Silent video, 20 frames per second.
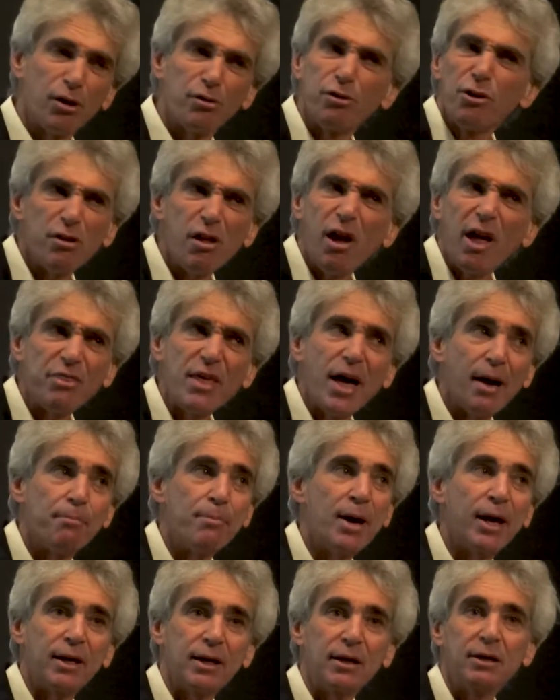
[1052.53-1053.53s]
and there are not that
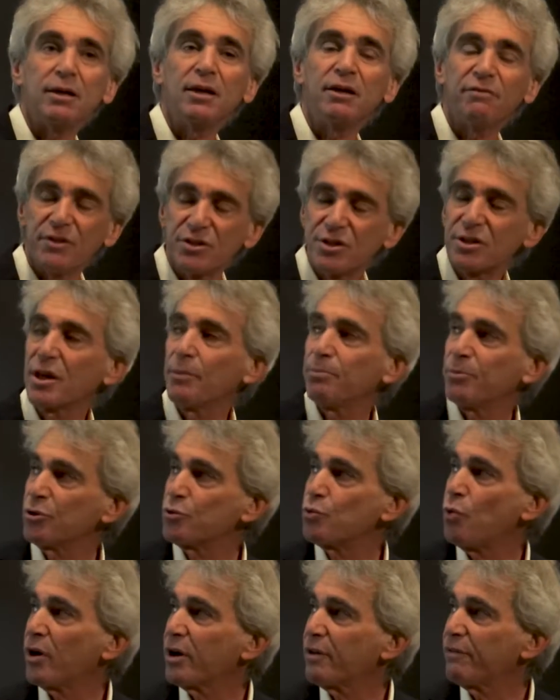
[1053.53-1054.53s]
many, even skipped
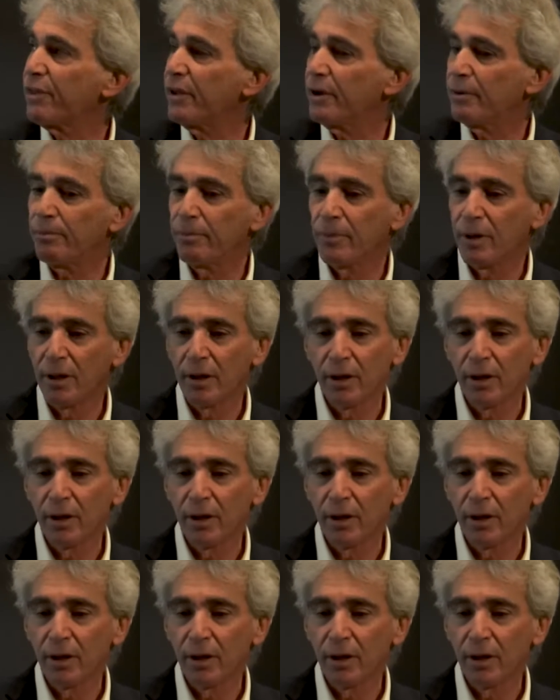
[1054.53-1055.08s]
is one of them,